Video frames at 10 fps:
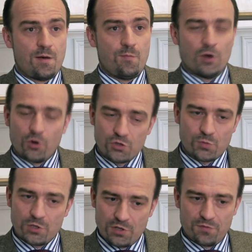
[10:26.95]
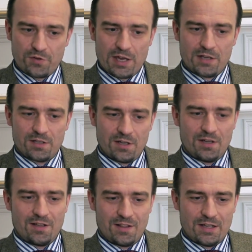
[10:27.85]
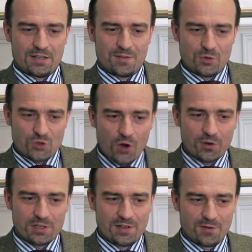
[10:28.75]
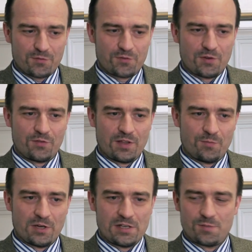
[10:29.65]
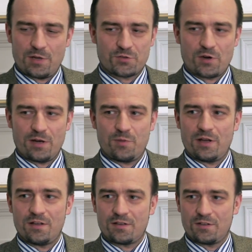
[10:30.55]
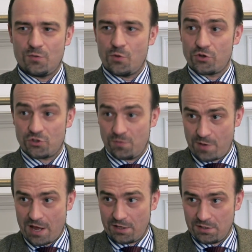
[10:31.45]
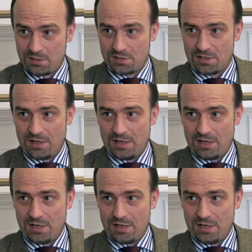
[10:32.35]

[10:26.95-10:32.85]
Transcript: But also we shouldn't forget that the majority of their money supply is created by the commercial banks.